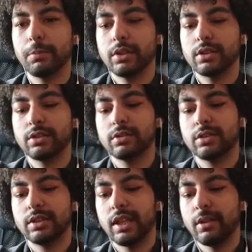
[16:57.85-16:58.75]
Because you're
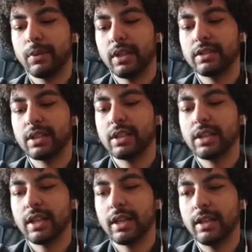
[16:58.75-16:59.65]
saying basically
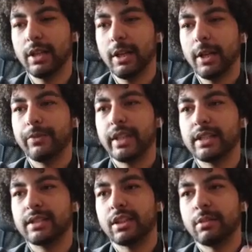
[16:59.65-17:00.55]
that there's
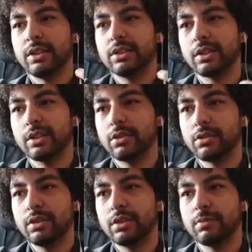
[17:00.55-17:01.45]
some
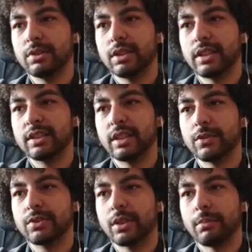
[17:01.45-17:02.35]
insecurity within
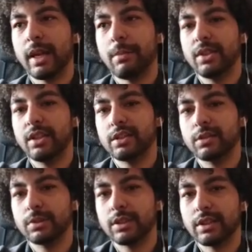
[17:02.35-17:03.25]
ourselves, some emptiness
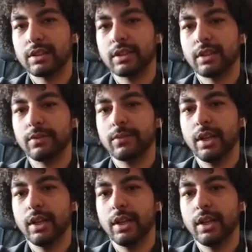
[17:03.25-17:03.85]
within ourselves